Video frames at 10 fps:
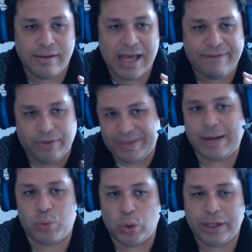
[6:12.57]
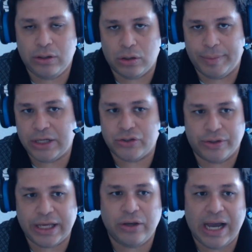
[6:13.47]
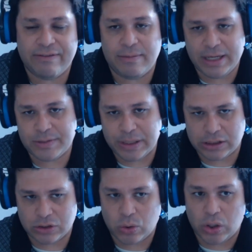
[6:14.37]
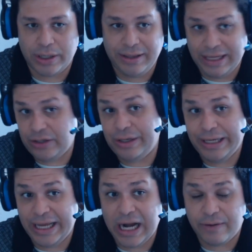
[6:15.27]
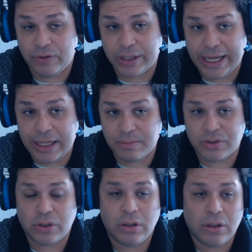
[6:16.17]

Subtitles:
from that point, you'll make sure that you have the best picture quality that you can get out of your games.